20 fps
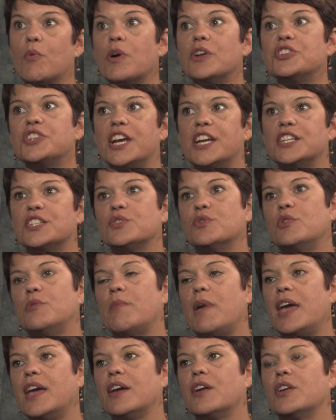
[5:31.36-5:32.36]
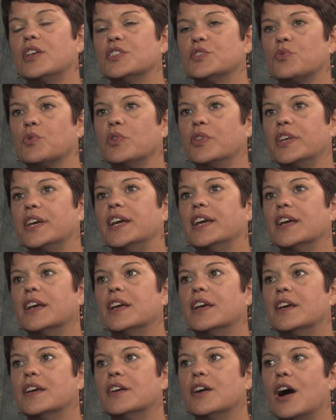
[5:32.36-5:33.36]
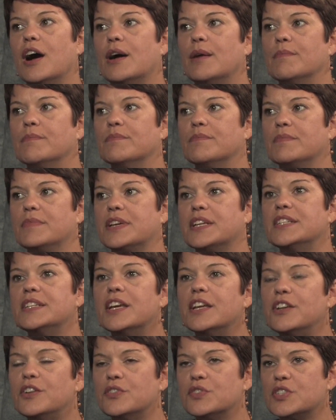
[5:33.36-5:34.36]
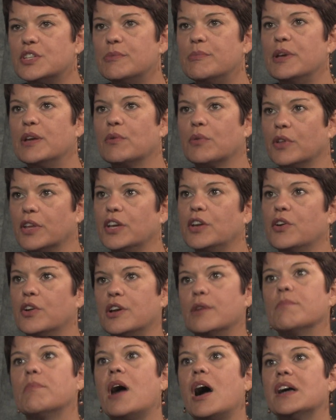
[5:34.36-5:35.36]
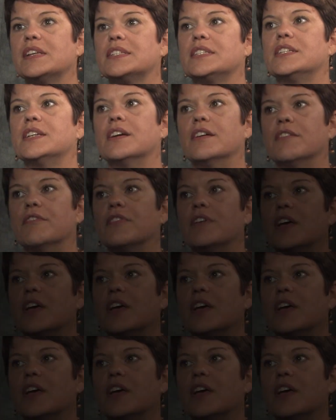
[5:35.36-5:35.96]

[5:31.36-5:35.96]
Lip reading: what changes we make, is really continues to be really good and positive.